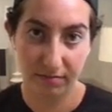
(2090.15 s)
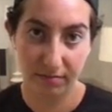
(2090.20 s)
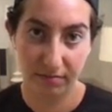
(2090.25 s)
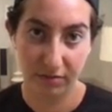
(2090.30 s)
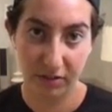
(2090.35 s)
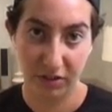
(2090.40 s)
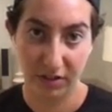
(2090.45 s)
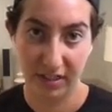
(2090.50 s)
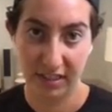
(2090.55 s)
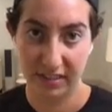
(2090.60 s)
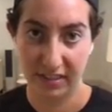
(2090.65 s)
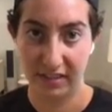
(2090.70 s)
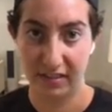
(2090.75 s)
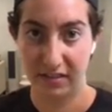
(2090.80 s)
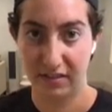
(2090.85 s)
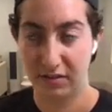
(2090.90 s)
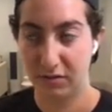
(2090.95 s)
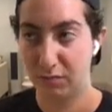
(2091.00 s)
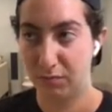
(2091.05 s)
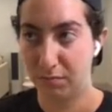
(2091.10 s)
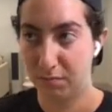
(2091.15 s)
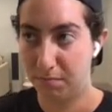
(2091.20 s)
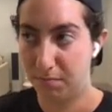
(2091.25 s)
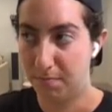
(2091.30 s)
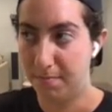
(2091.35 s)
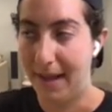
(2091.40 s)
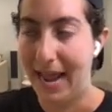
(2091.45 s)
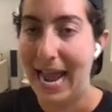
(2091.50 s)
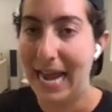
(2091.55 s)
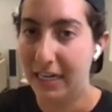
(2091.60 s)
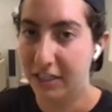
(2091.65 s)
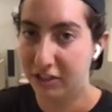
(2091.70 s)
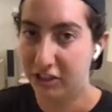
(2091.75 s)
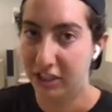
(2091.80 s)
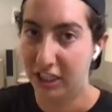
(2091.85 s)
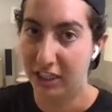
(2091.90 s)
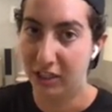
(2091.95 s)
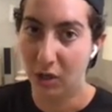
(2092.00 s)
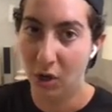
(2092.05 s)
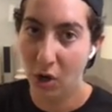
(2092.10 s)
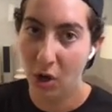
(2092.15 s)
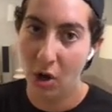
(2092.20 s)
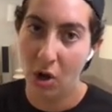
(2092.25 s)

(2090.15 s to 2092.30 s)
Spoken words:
So this is managing